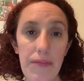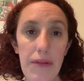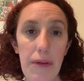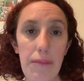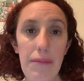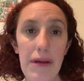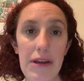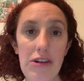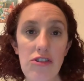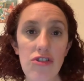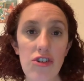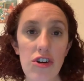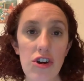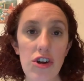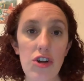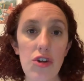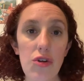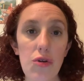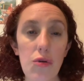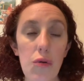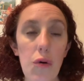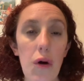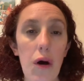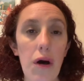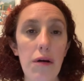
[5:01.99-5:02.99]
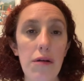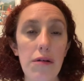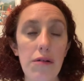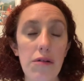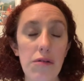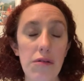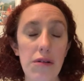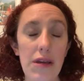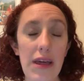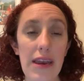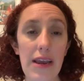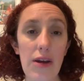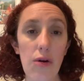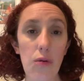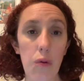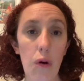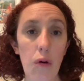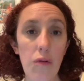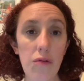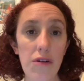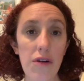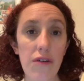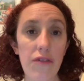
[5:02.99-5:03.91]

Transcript: make sure you get a quote